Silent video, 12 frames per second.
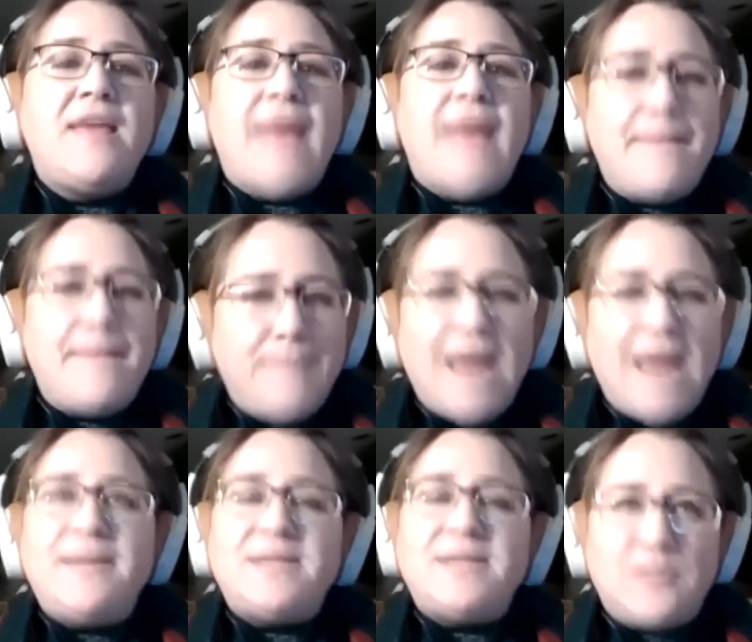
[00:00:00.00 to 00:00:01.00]
that
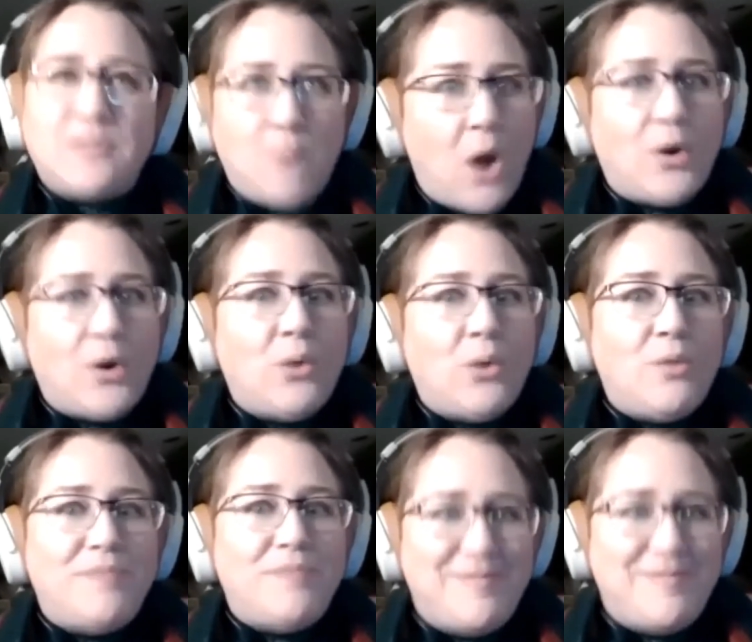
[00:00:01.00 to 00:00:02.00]
maybe tomorrow
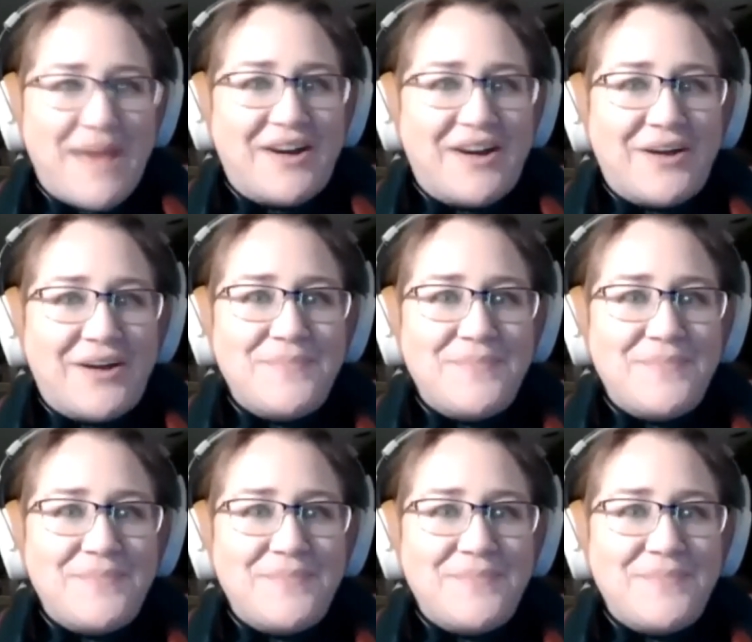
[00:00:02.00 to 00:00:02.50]
would be better.